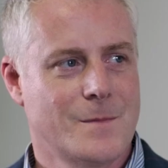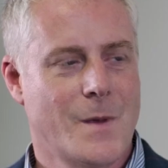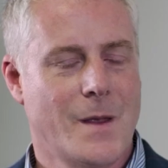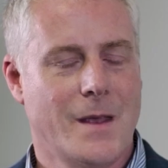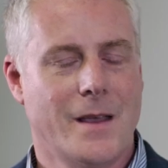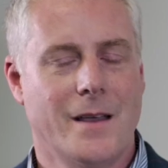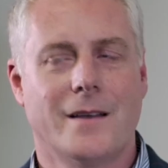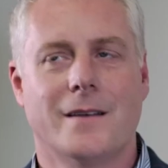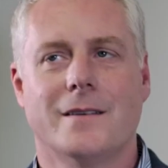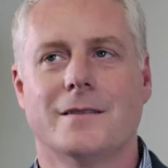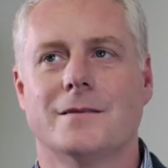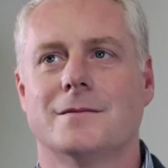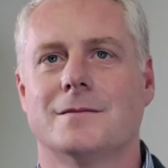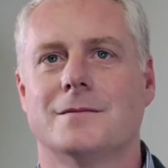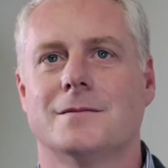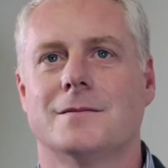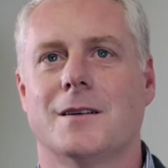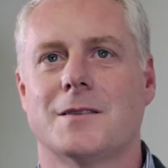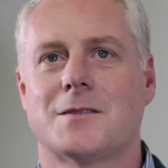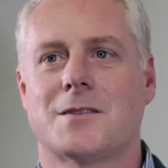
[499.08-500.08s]
Yeah.
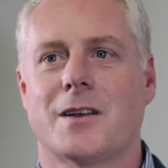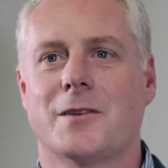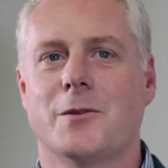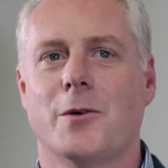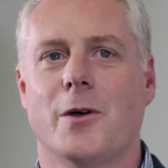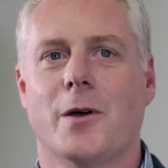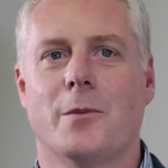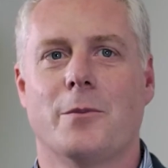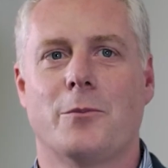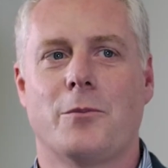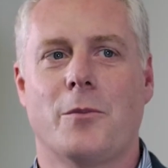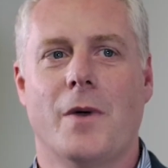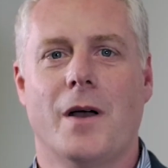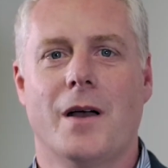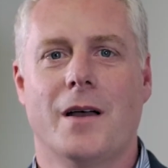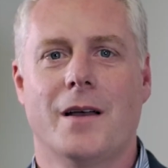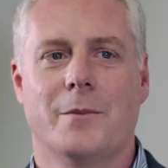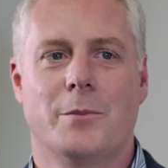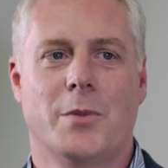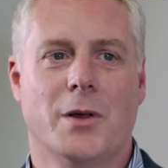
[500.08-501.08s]
I was talking to
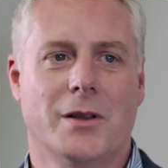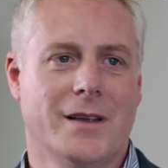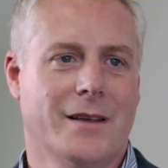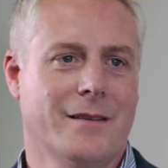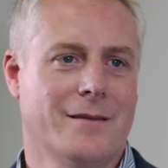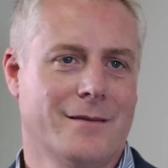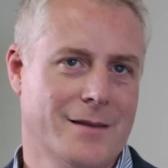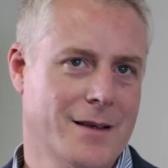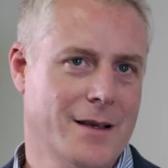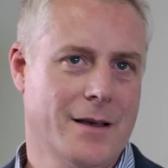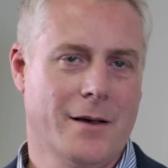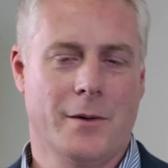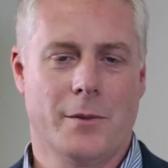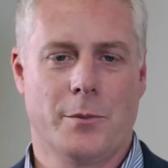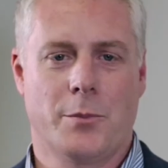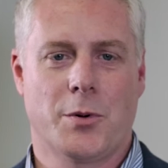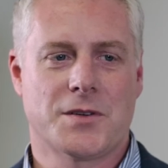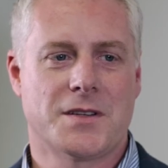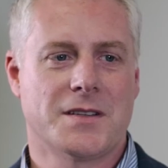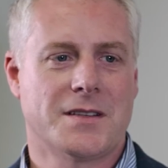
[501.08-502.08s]
a
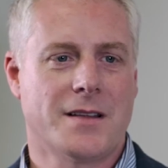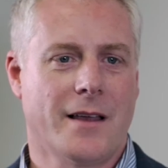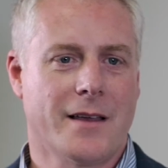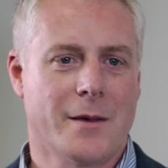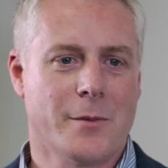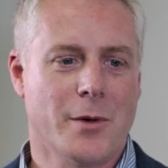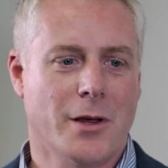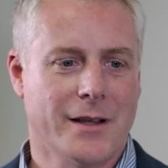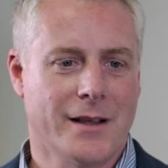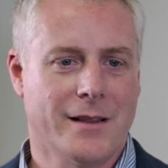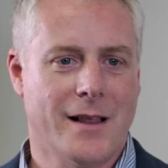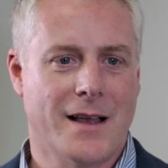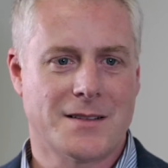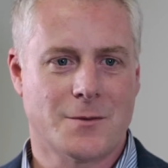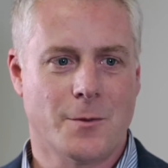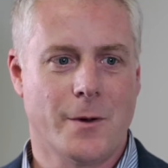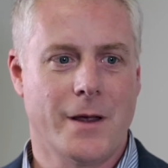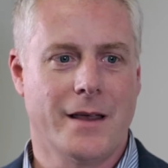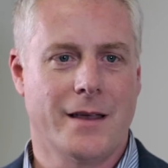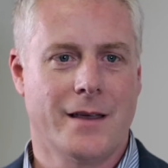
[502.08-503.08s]
person selling a building last
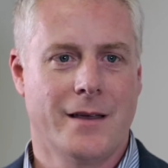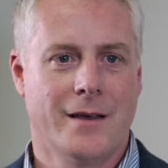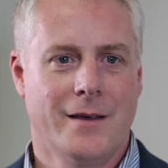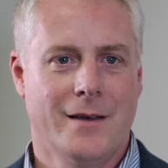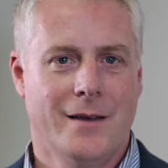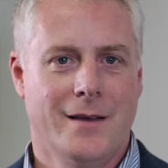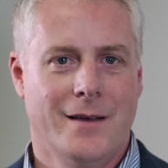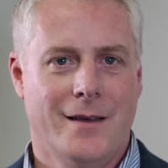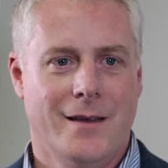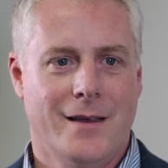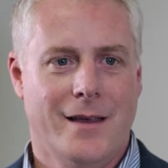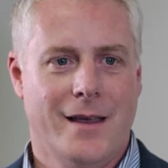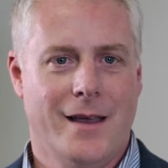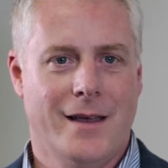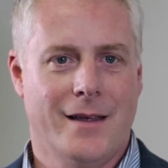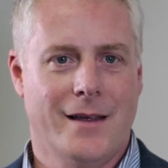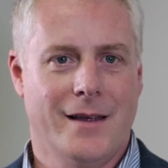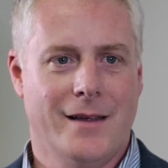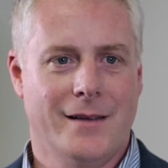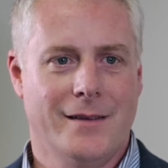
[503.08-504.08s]
week,
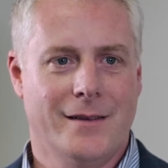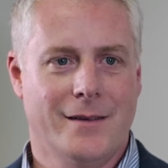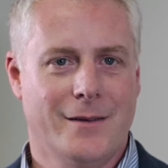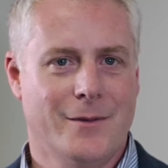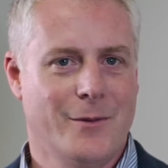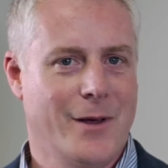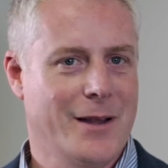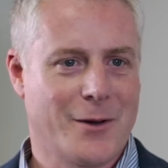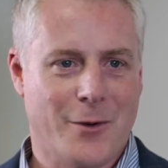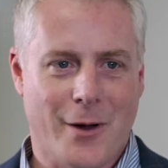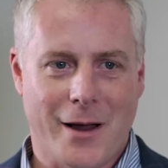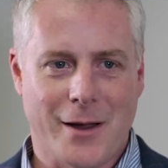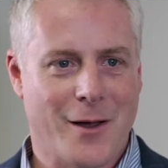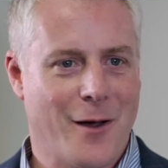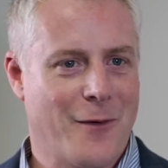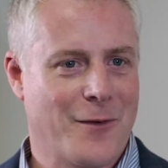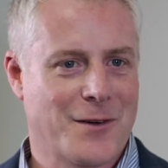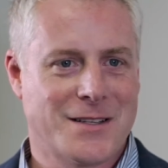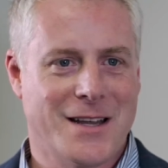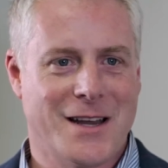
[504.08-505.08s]
and we had a great
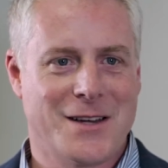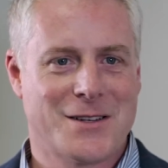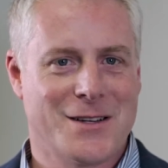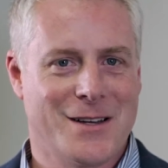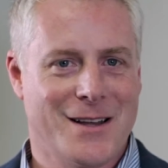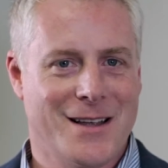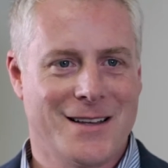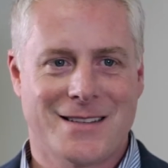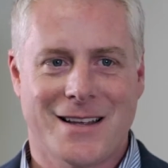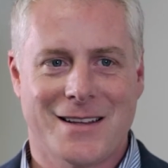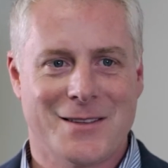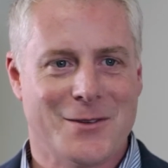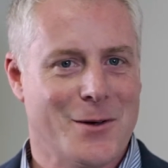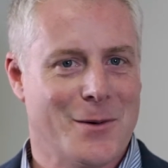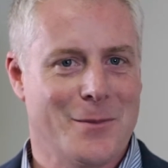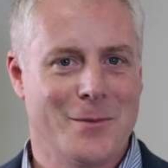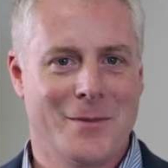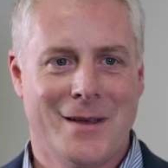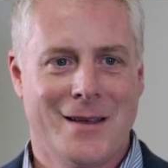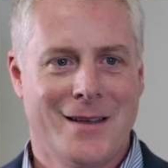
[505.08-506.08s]
conversation. I said to
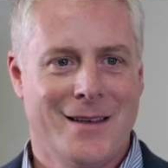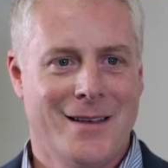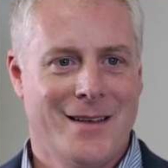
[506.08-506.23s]
him,